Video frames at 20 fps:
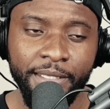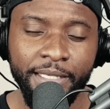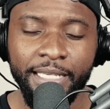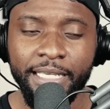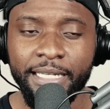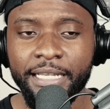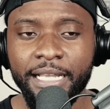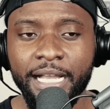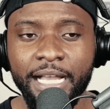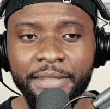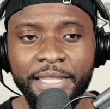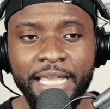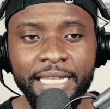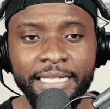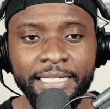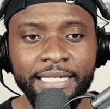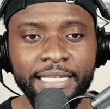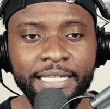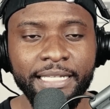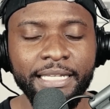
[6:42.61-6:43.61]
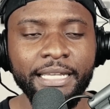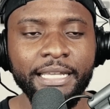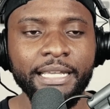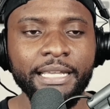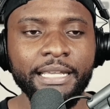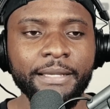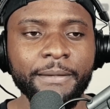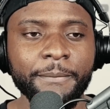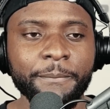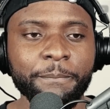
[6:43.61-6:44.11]
getting on that knee
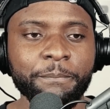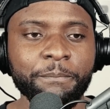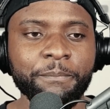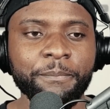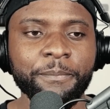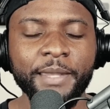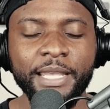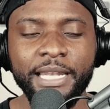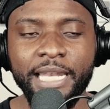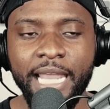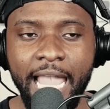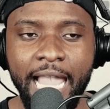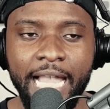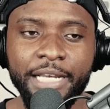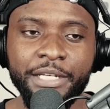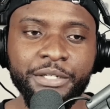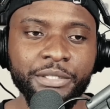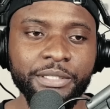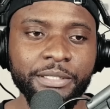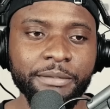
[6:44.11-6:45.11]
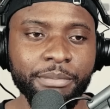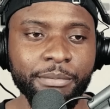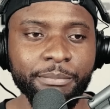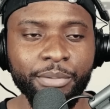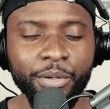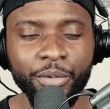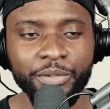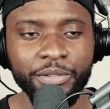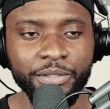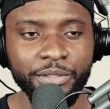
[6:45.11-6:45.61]
and actually
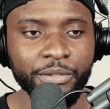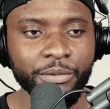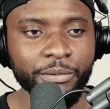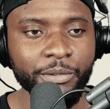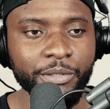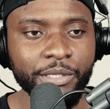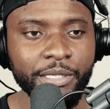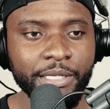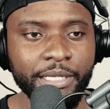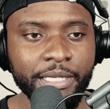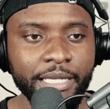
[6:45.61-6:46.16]
proposing to her.